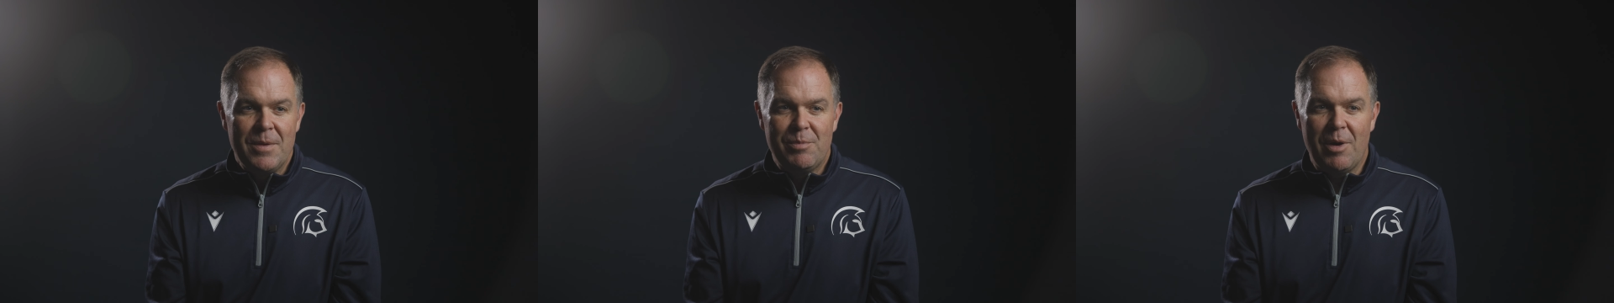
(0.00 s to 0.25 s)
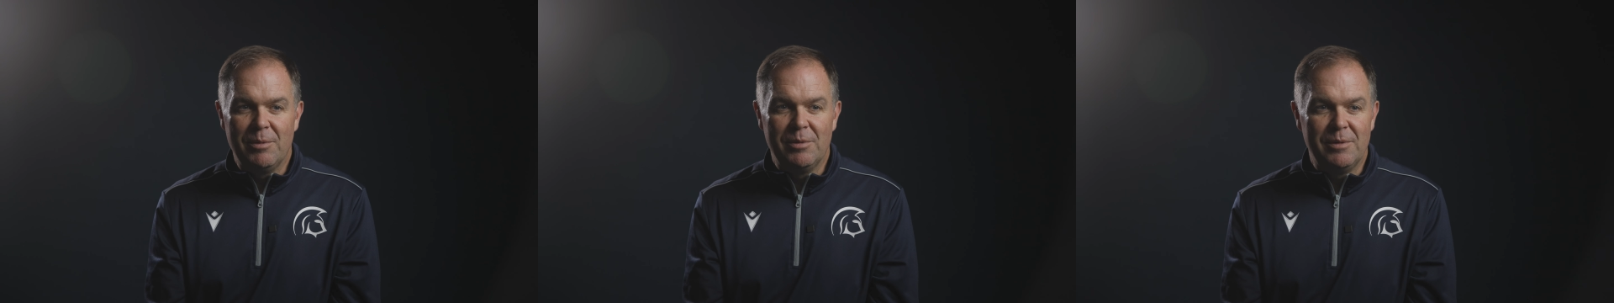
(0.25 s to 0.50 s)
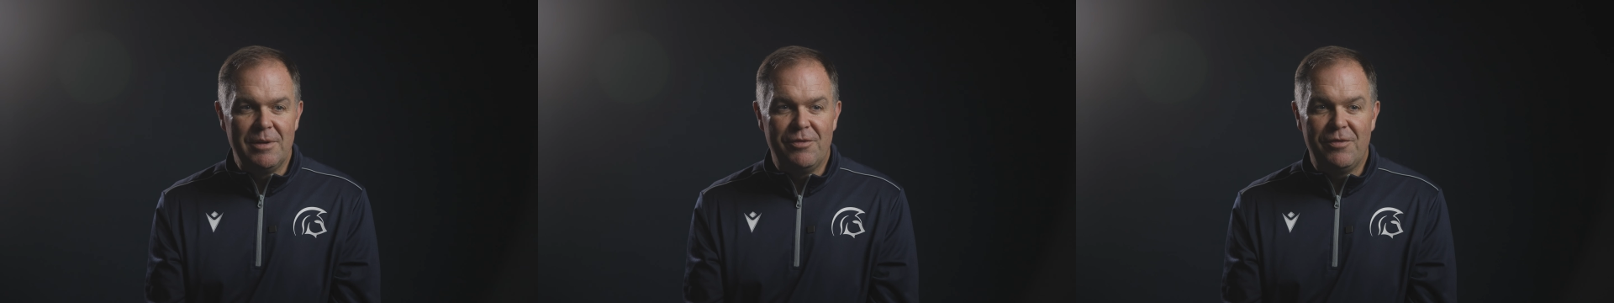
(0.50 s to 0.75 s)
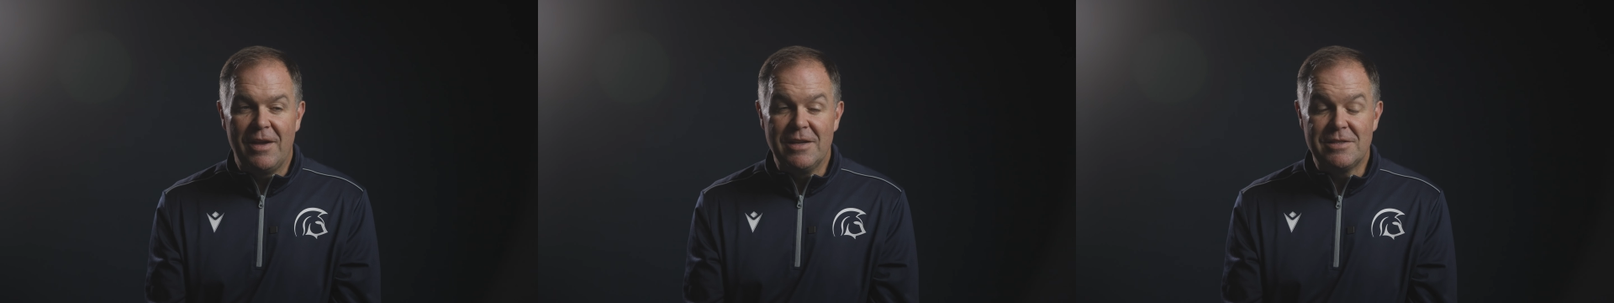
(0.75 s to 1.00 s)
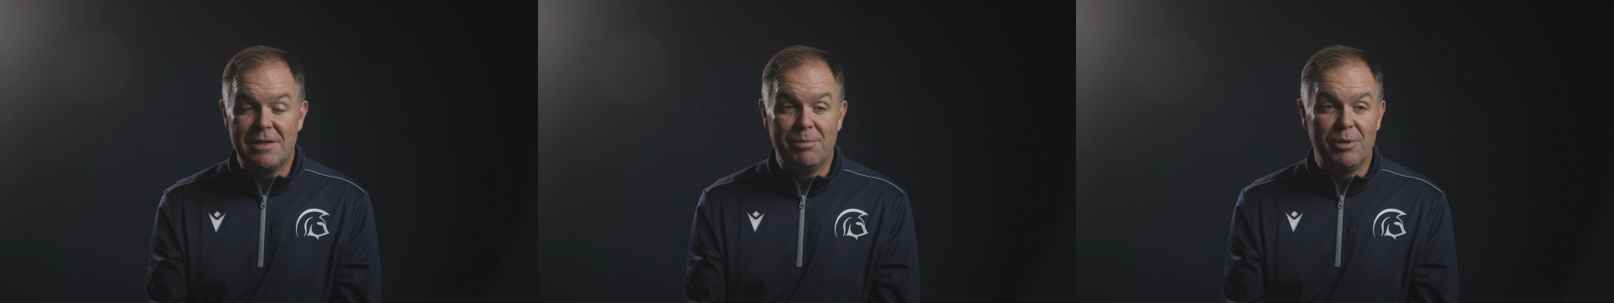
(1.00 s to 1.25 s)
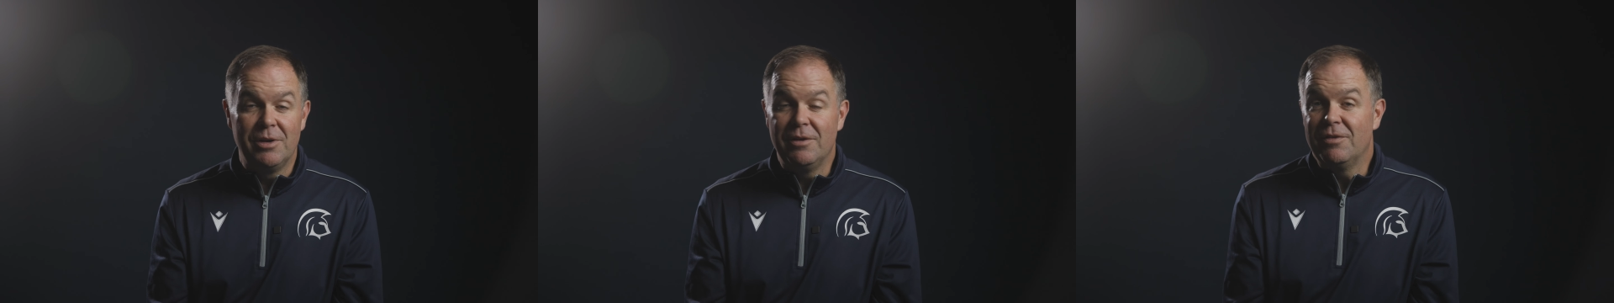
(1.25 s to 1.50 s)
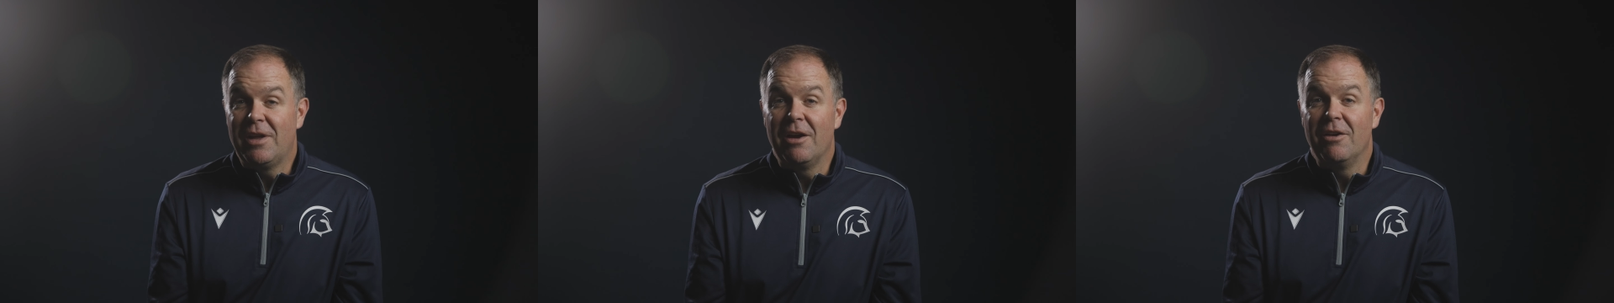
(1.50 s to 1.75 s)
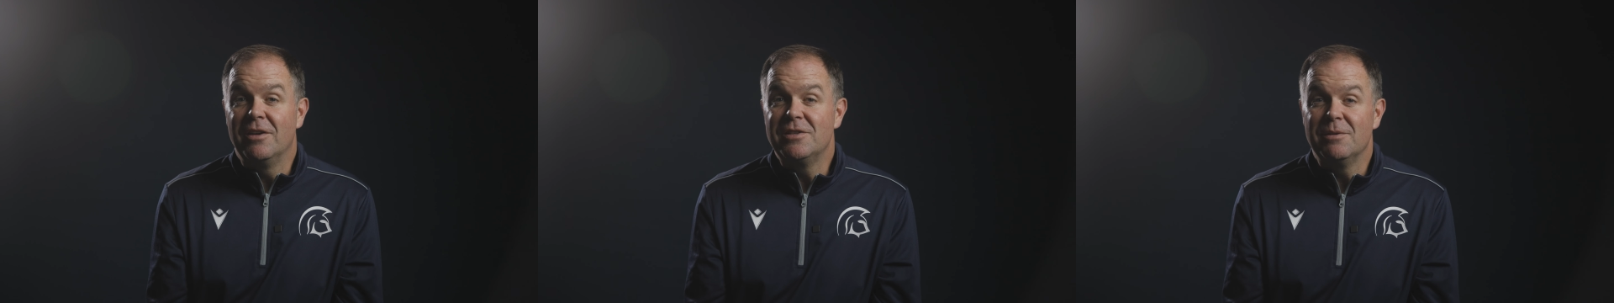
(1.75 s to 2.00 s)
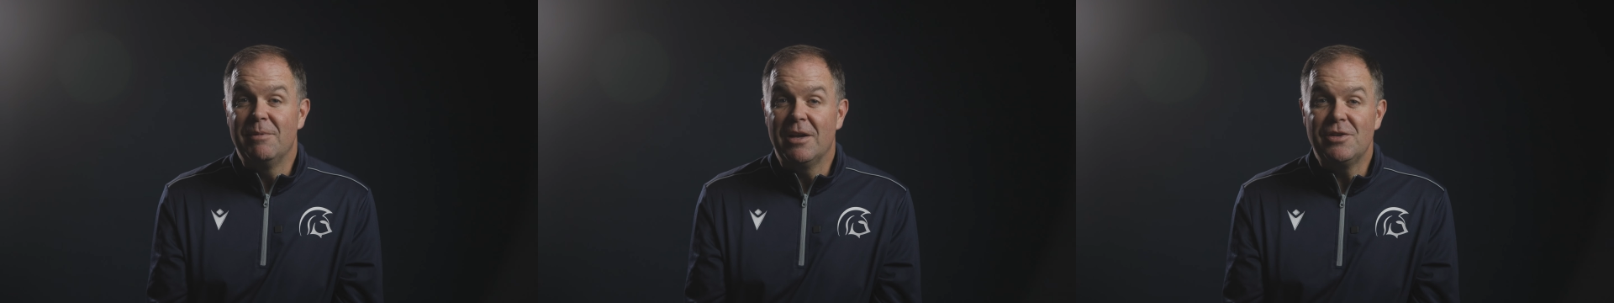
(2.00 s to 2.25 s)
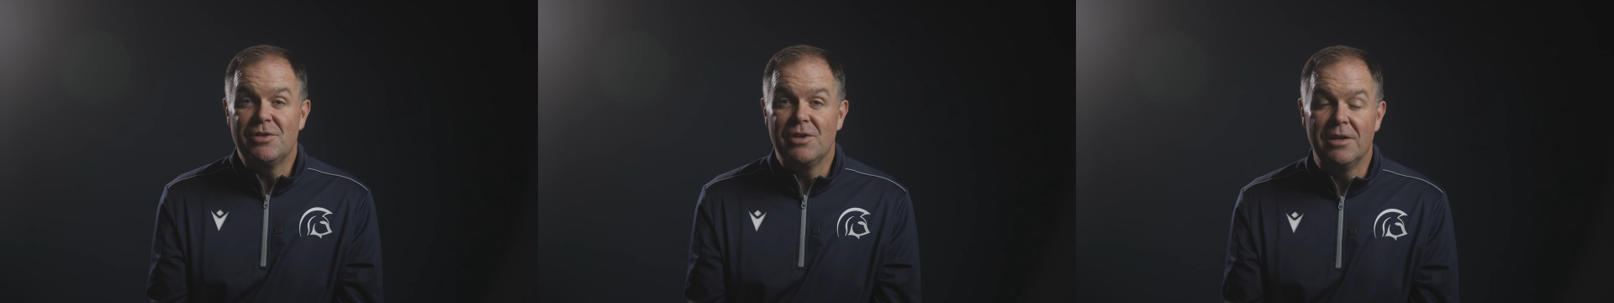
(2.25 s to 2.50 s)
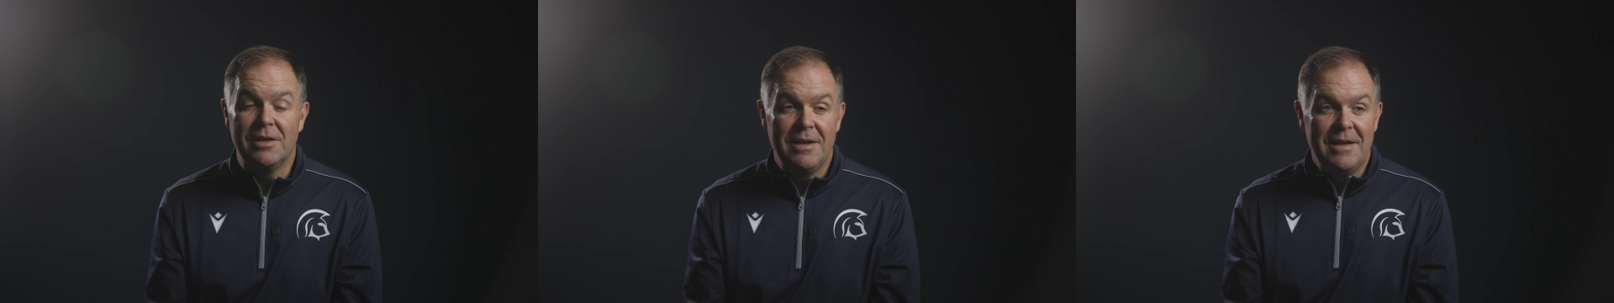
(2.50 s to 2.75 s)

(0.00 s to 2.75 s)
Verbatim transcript: probably faced the burden of carrying some extra